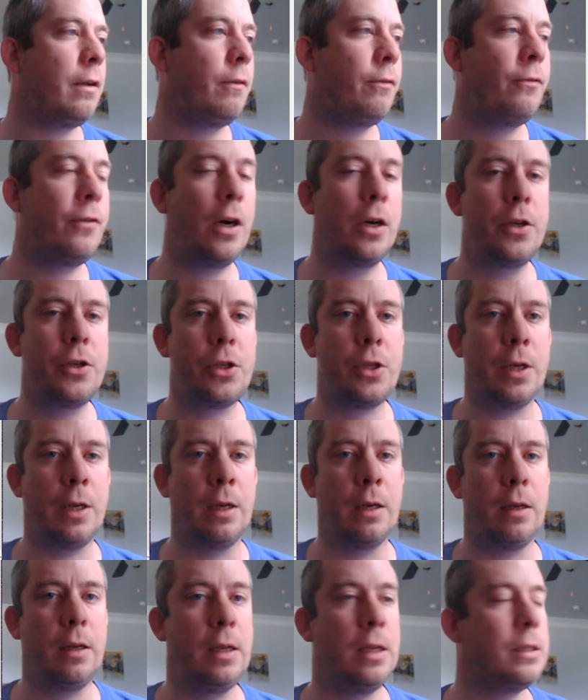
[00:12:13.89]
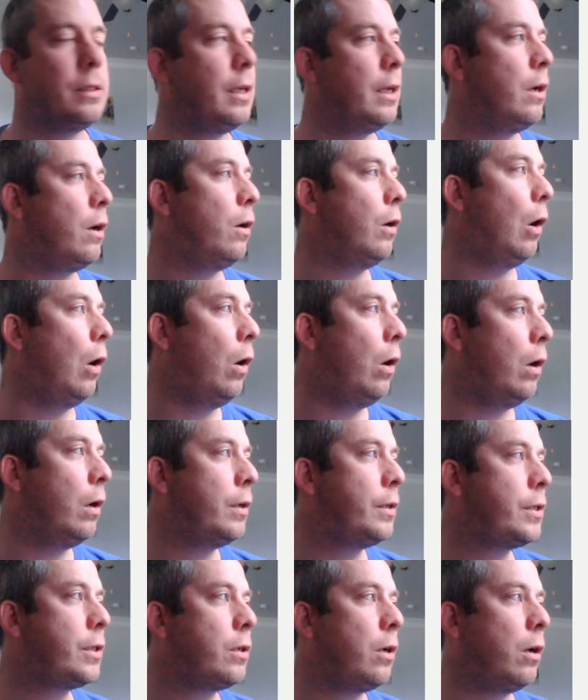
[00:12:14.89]
function is in our on
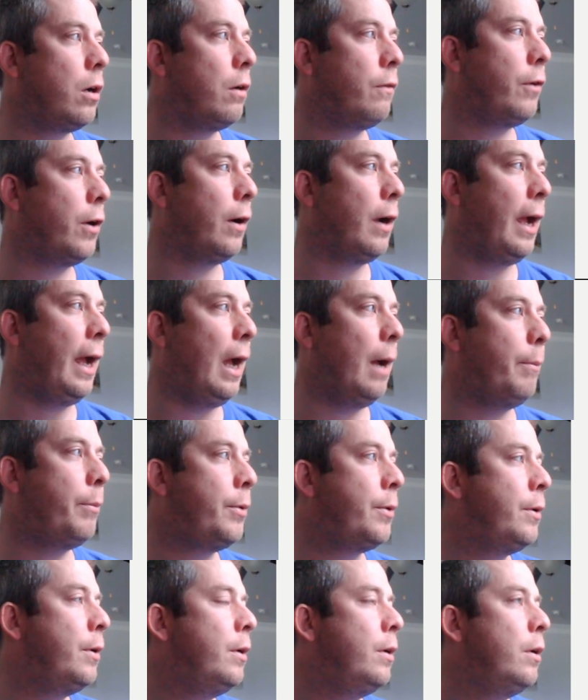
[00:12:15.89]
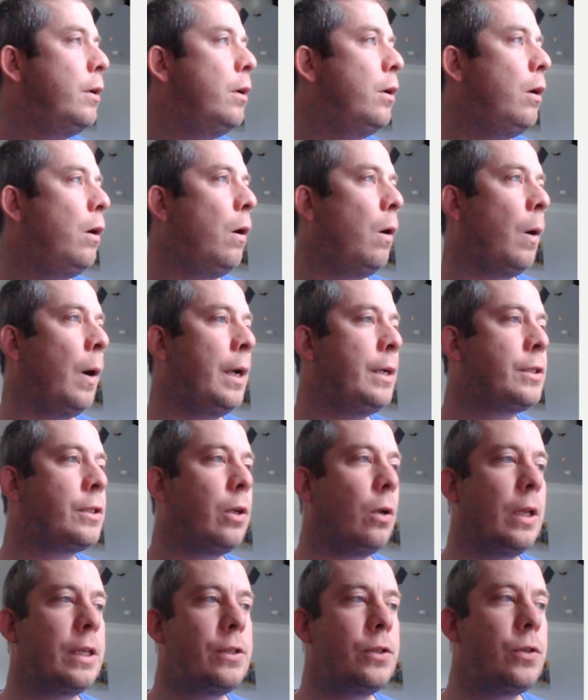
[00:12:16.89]
start of our app. All right. So
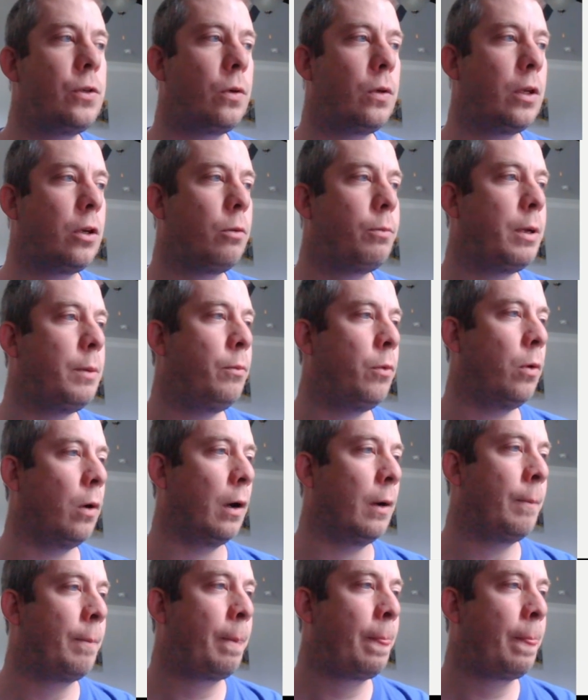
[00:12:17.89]
let's do a little bit more.